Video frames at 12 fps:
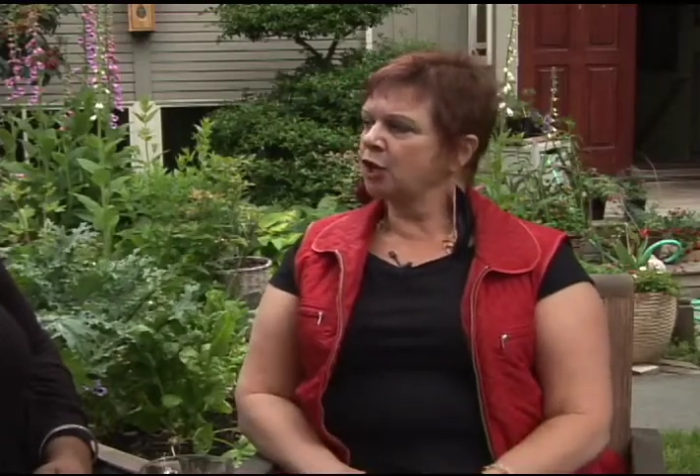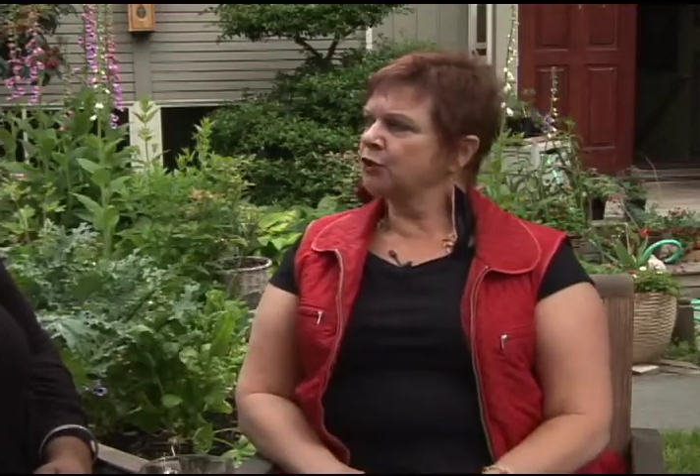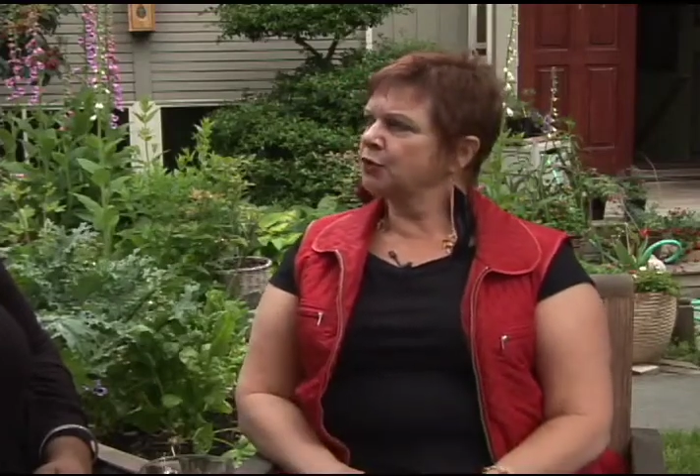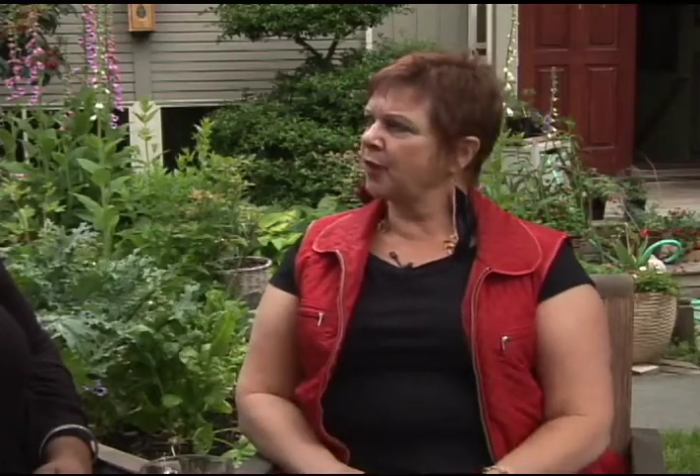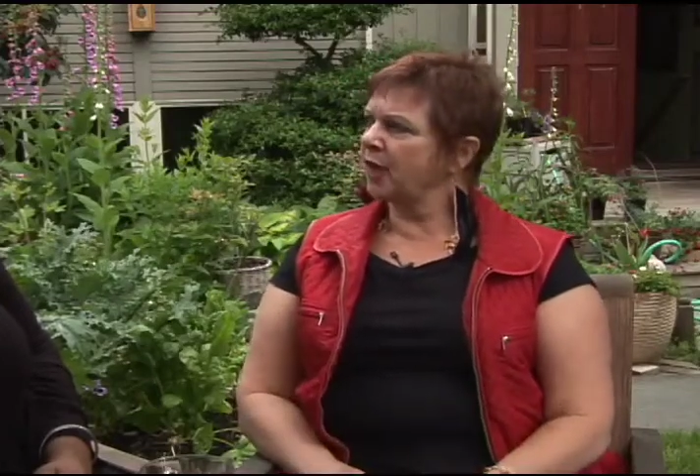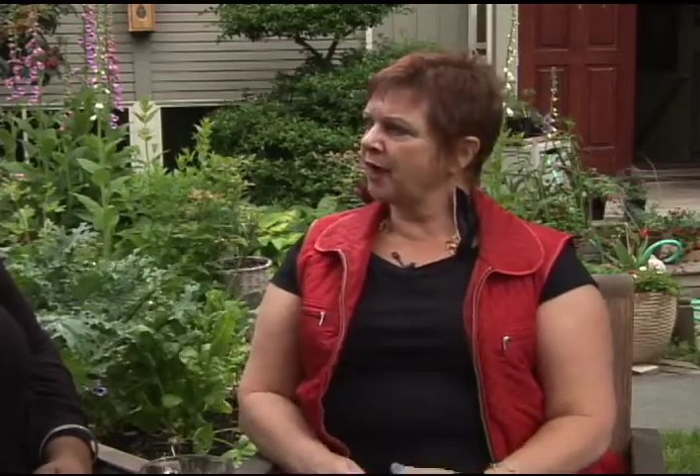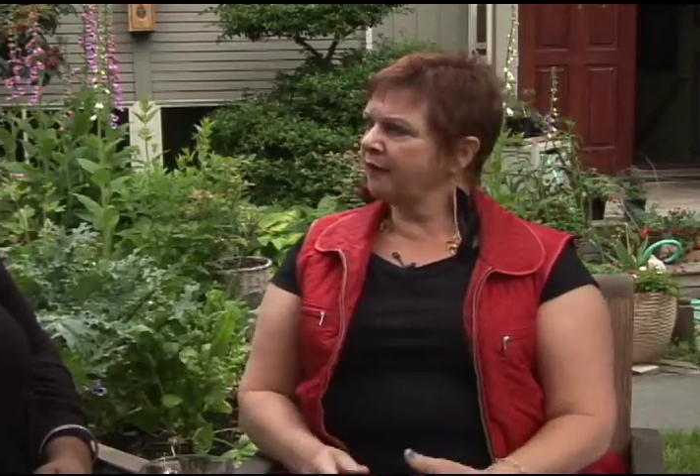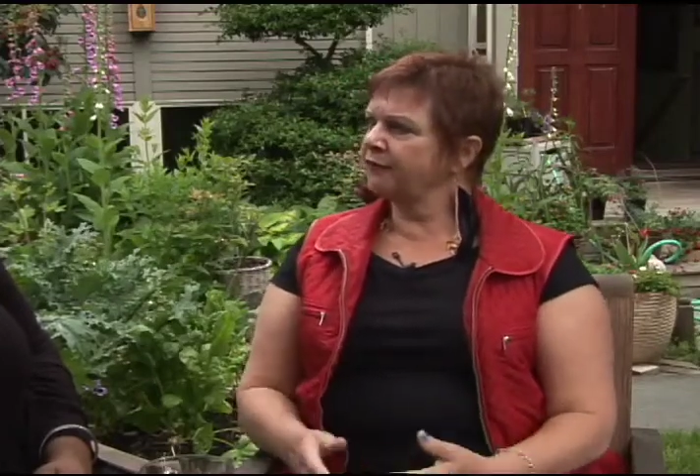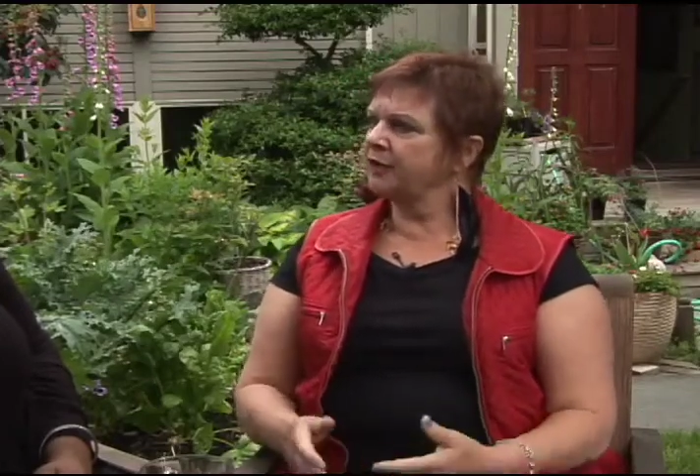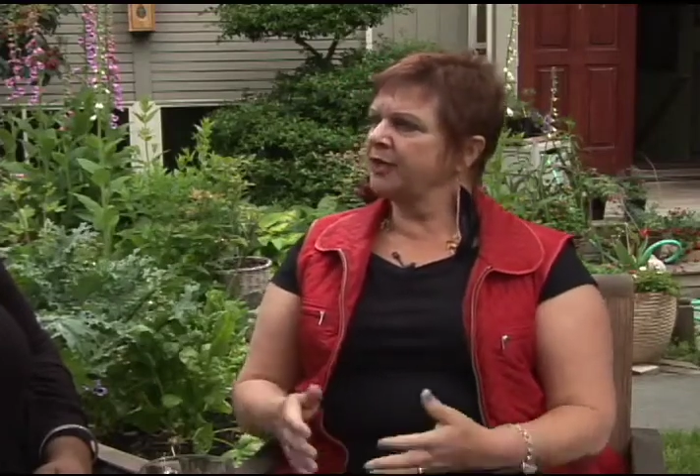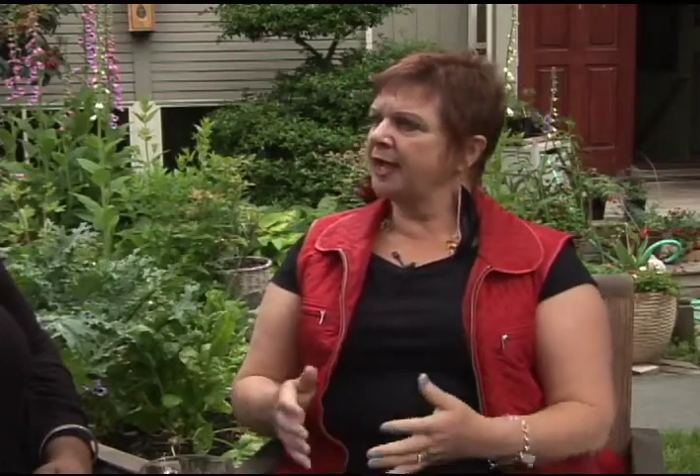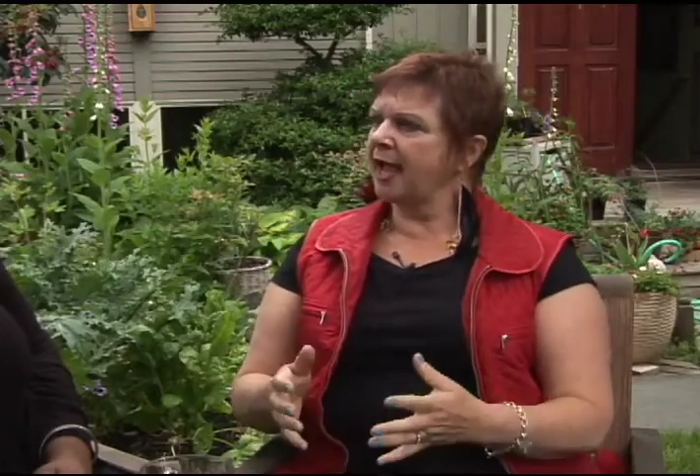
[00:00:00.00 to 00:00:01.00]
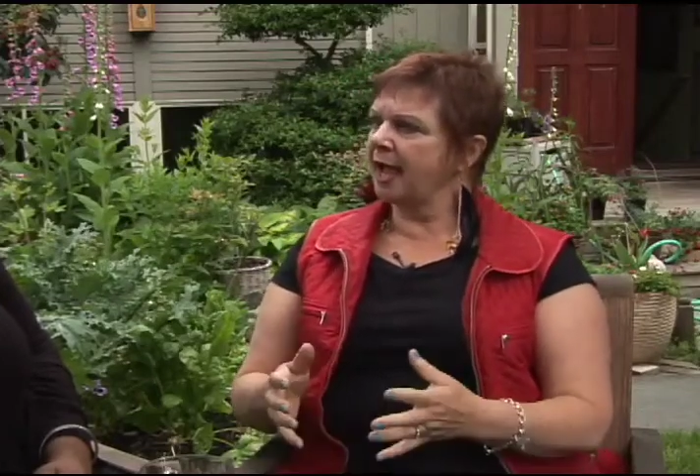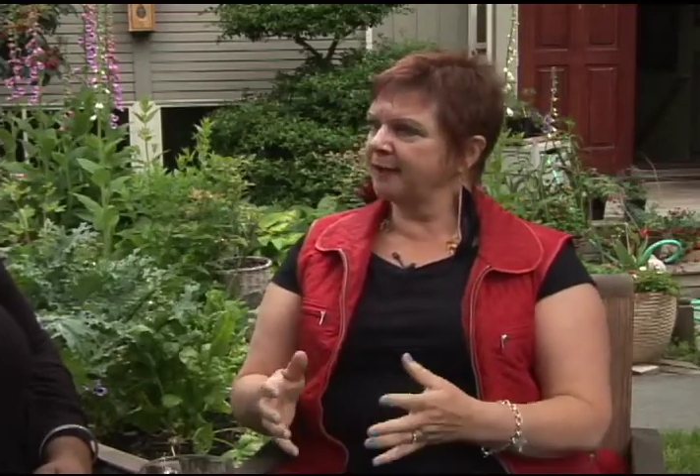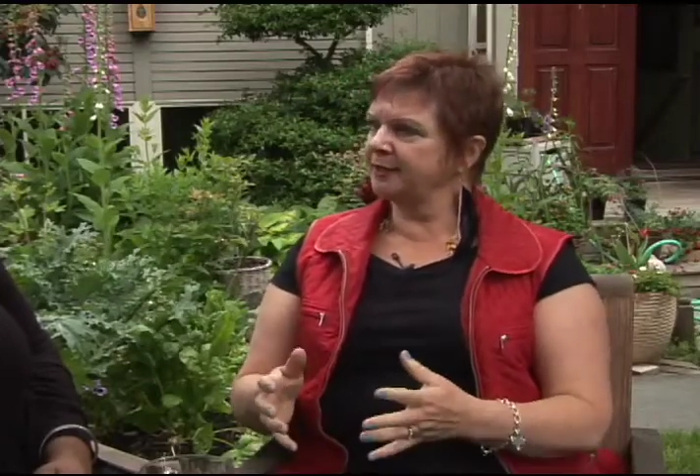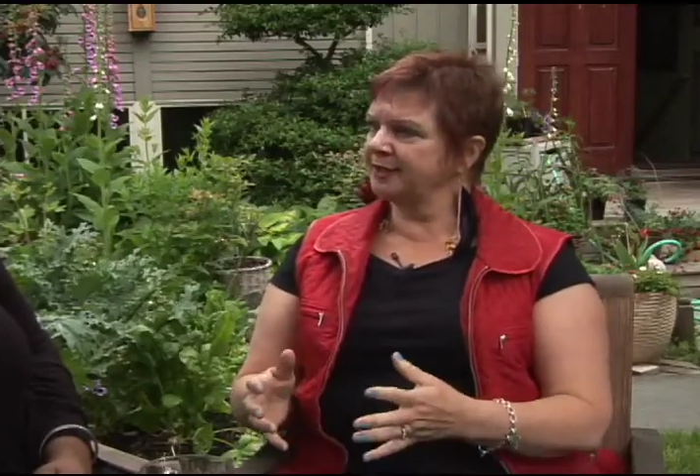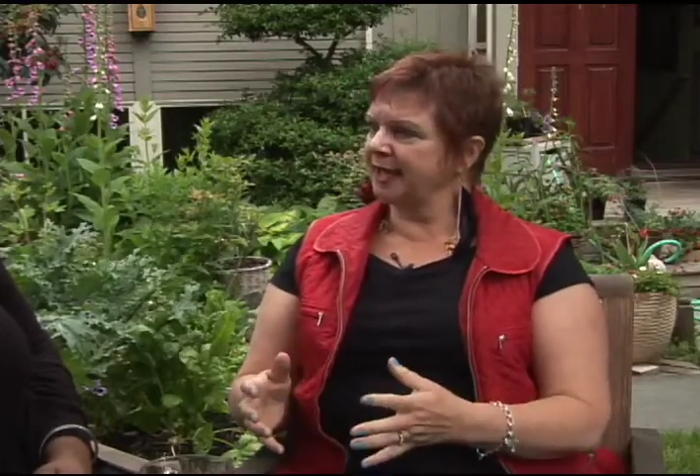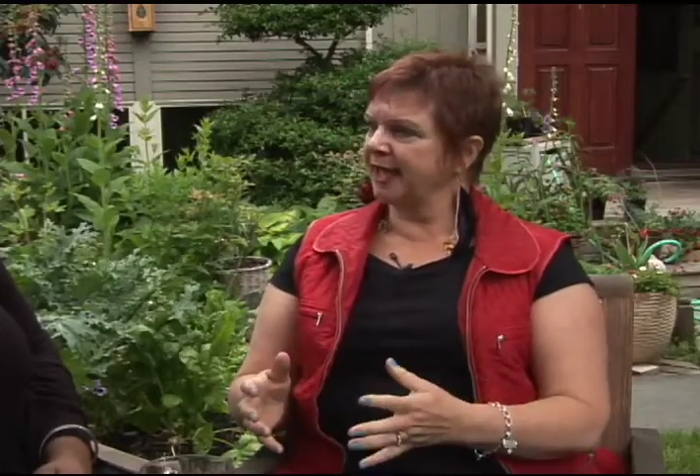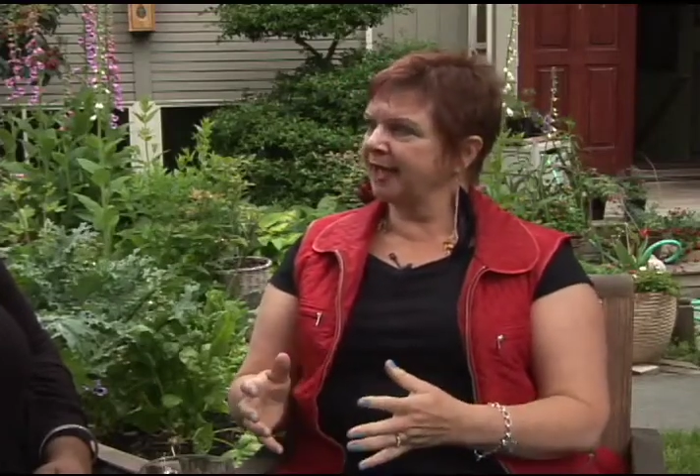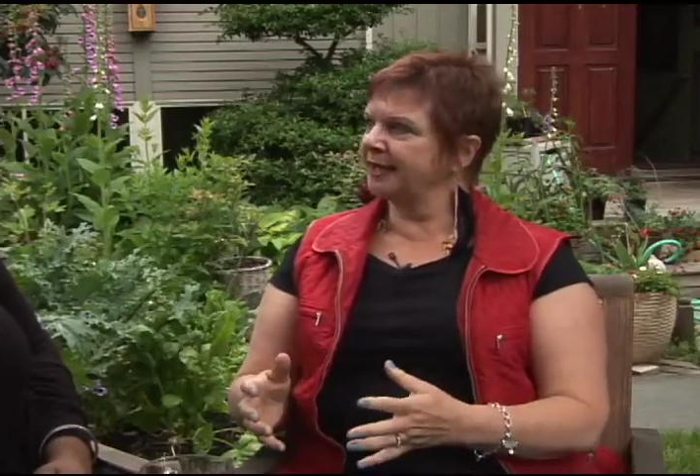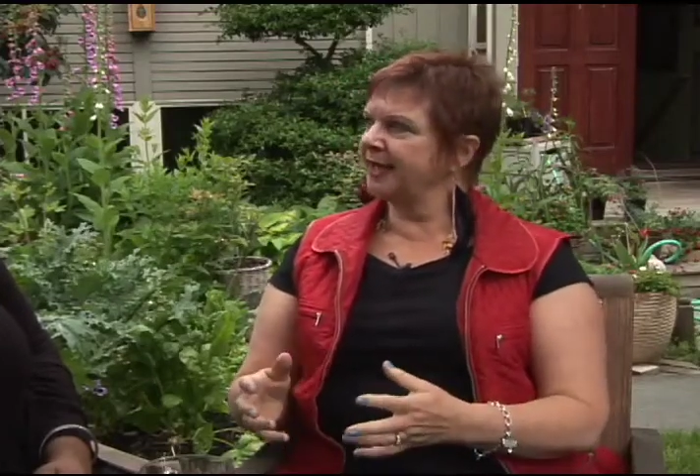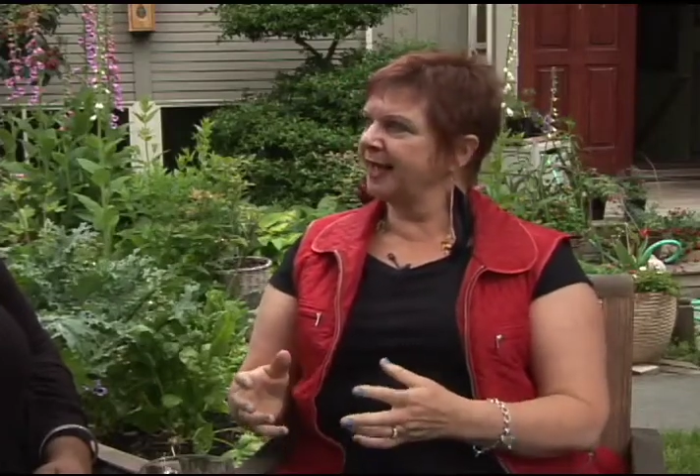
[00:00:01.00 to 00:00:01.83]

So every habitat